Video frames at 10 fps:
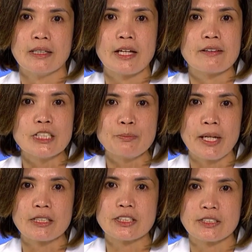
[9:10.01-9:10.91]
Now, this
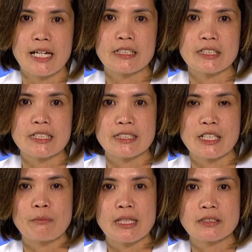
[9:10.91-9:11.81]
payer strategy
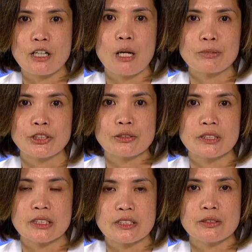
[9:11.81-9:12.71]
segments our
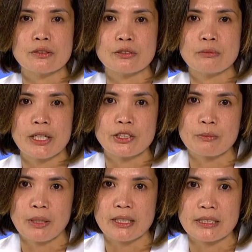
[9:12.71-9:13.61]
opportunities into two
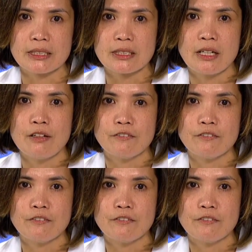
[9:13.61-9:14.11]
major buckets.